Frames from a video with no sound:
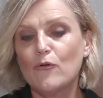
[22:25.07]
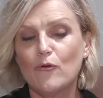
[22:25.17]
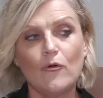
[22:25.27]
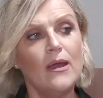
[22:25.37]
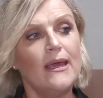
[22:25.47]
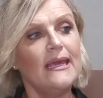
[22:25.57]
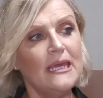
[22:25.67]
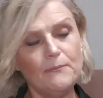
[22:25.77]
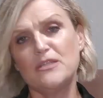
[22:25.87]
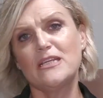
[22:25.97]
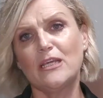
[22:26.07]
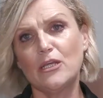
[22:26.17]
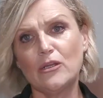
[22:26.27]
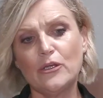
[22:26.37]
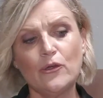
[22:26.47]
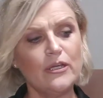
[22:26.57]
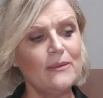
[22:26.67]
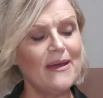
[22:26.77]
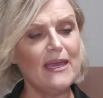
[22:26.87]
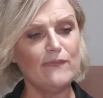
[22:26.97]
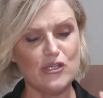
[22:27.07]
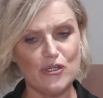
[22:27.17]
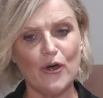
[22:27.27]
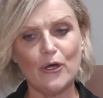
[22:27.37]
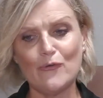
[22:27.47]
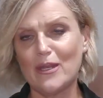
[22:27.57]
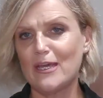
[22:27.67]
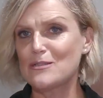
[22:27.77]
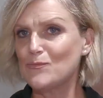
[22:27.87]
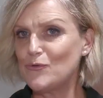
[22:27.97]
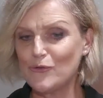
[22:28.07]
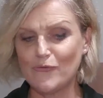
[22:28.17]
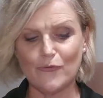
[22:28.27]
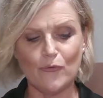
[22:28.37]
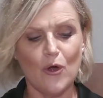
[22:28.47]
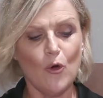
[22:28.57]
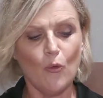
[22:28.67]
or in particular, you may have a tile that has a beautiful